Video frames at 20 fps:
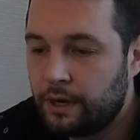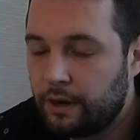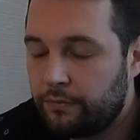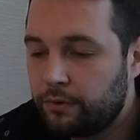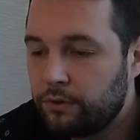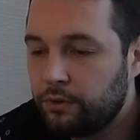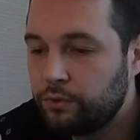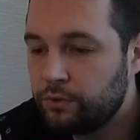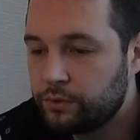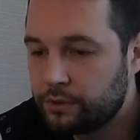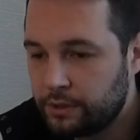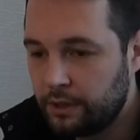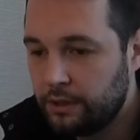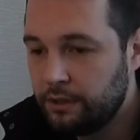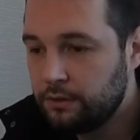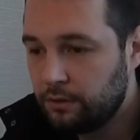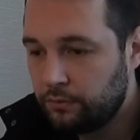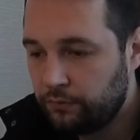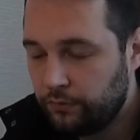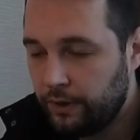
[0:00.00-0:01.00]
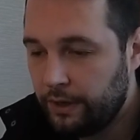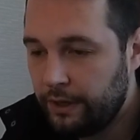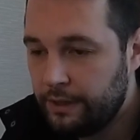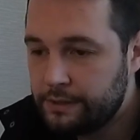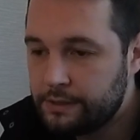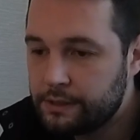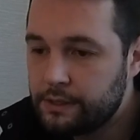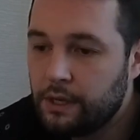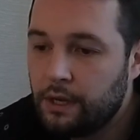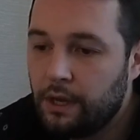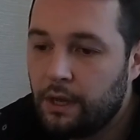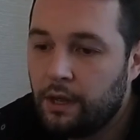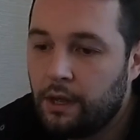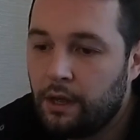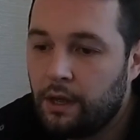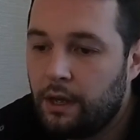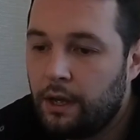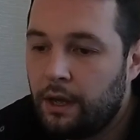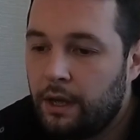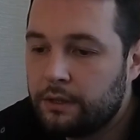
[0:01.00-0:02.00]
graphical user interface,
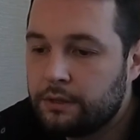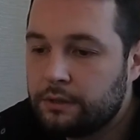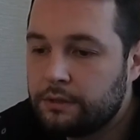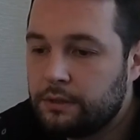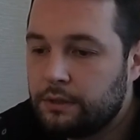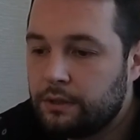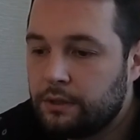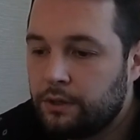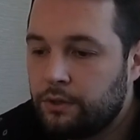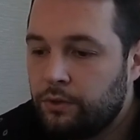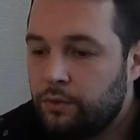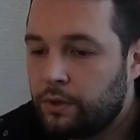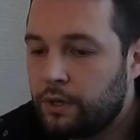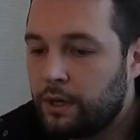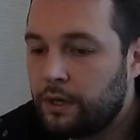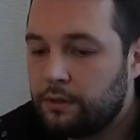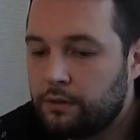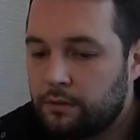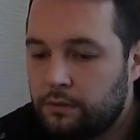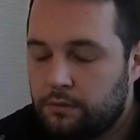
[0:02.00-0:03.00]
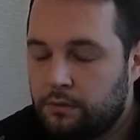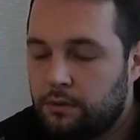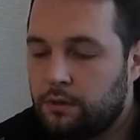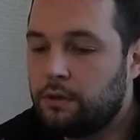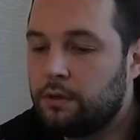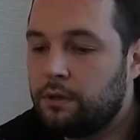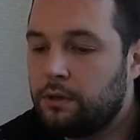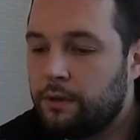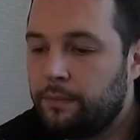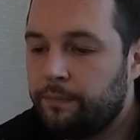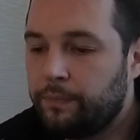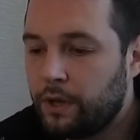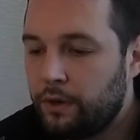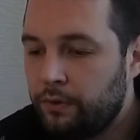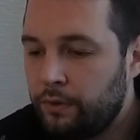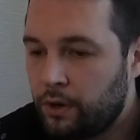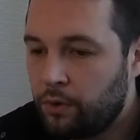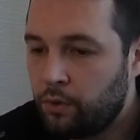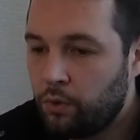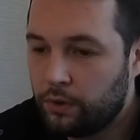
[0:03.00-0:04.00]
and you can
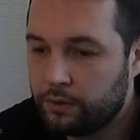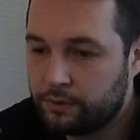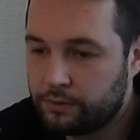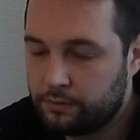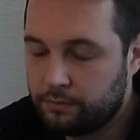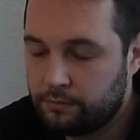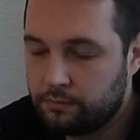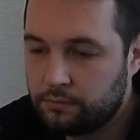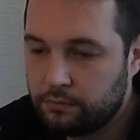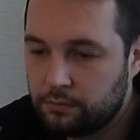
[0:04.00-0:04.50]
record